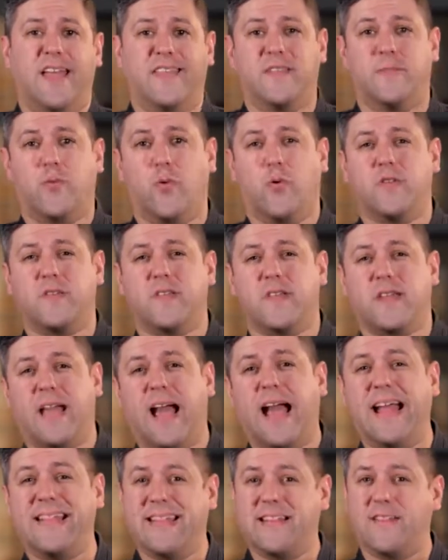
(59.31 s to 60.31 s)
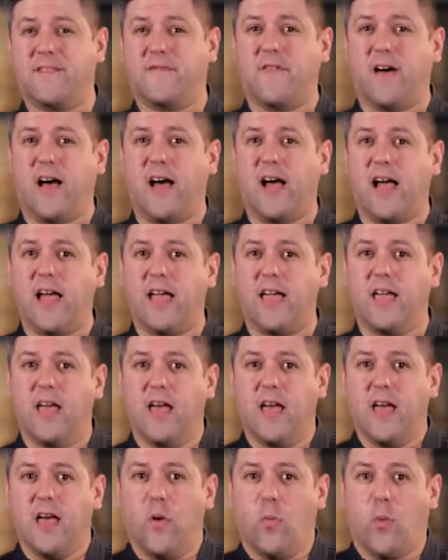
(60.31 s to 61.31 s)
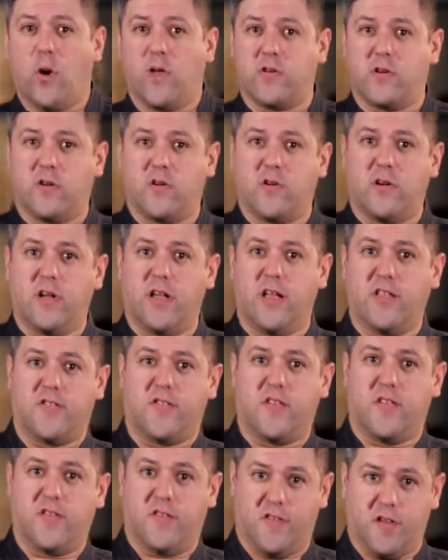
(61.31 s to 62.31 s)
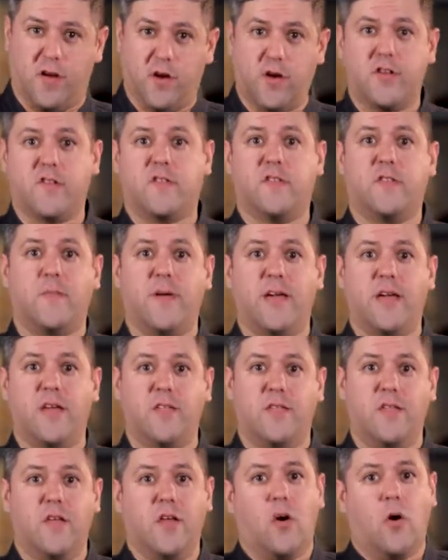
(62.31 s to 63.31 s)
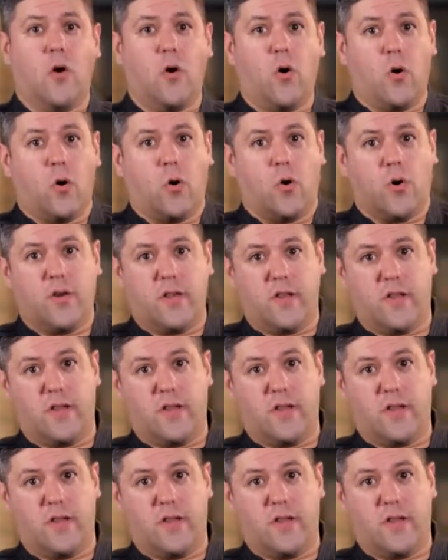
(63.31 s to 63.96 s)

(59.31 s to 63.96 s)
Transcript: it's important to identify whether it's serious debate or